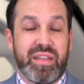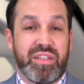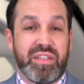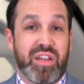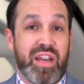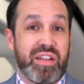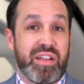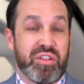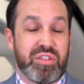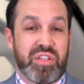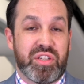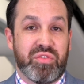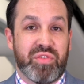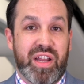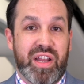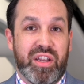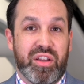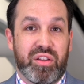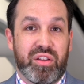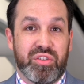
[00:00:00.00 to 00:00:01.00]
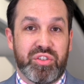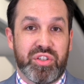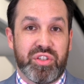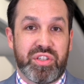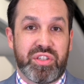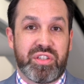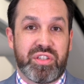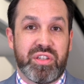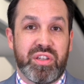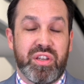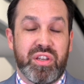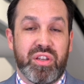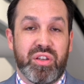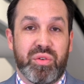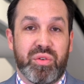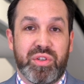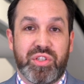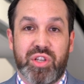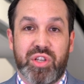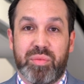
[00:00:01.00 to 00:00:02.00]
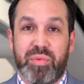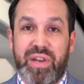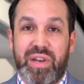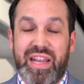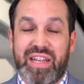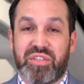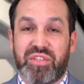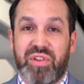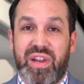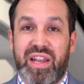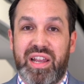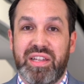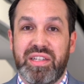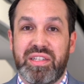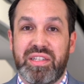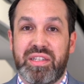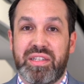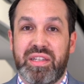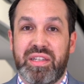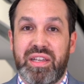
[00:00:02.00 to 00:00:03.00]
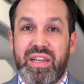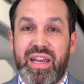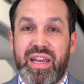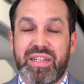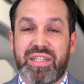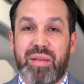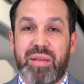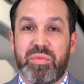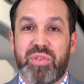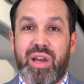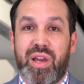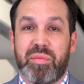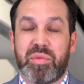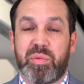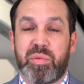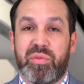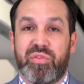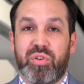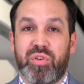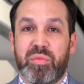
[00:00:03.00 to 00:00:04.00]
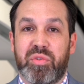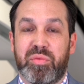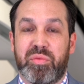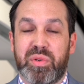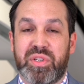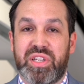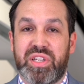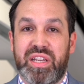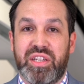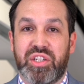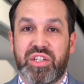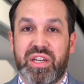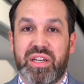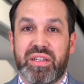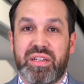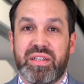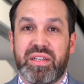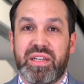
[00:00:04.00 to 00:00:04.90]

diagnostic radiologists who interpret x-rays and sometimes perform a procedure.